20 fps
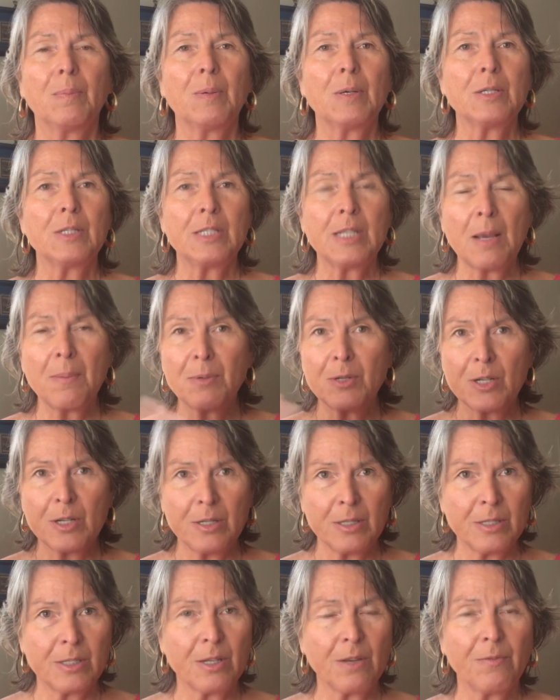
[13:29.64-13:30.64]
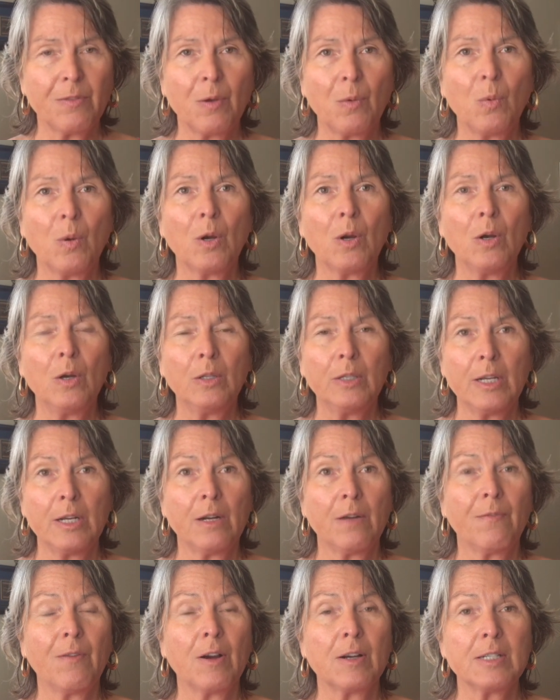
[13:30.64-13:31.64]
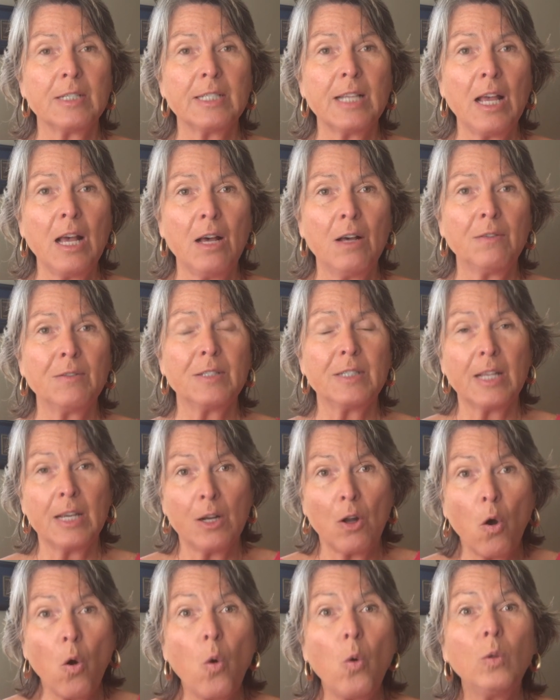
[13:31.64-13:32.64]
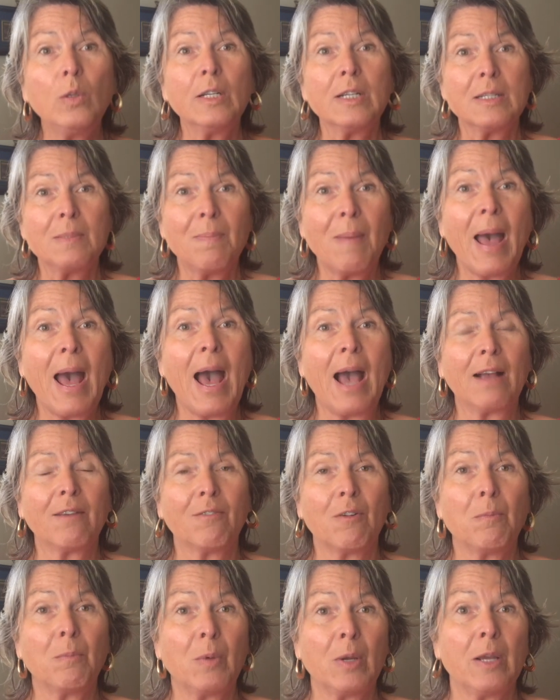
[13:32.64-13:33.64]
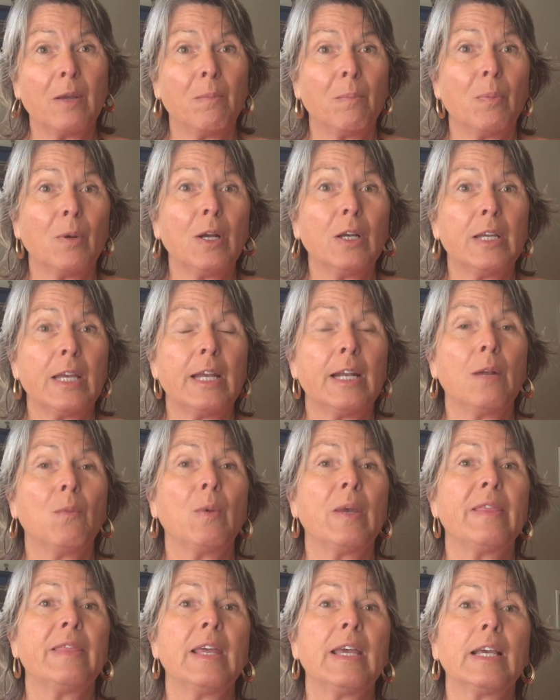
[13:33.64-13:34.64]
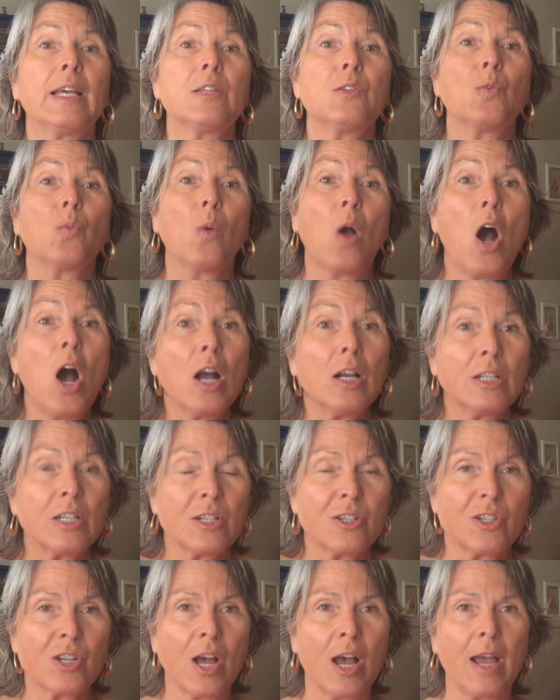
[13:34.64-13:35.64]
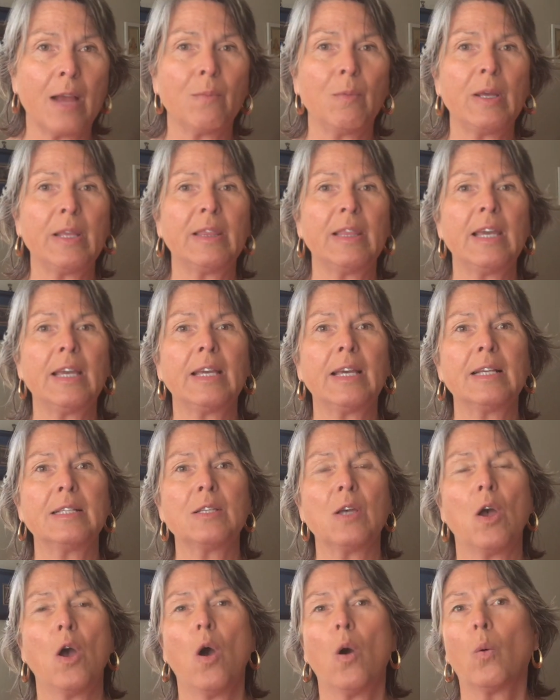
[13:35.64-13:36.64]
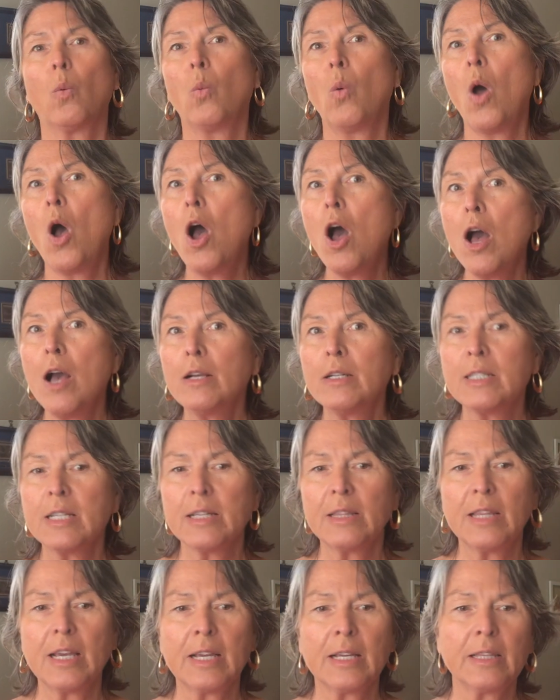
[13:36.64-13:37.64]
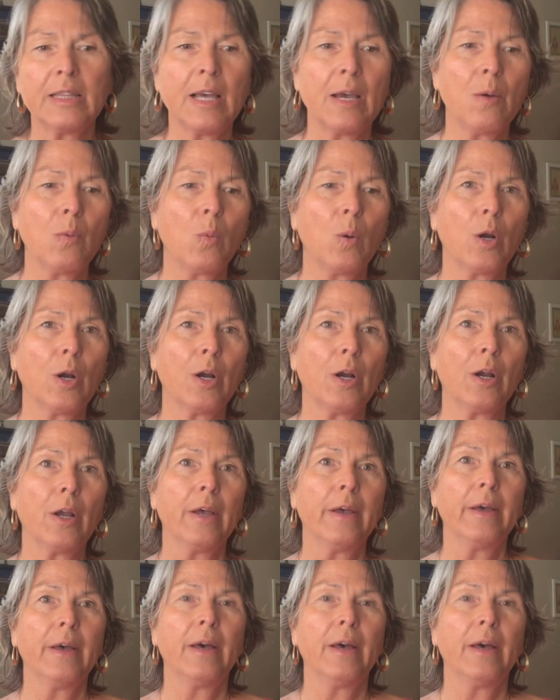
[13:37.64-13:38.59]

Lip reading: perceptions of the world and of ourselves that hold us back from being brilliant, and we think it's wrong to shine. We think it's wrong to think that we're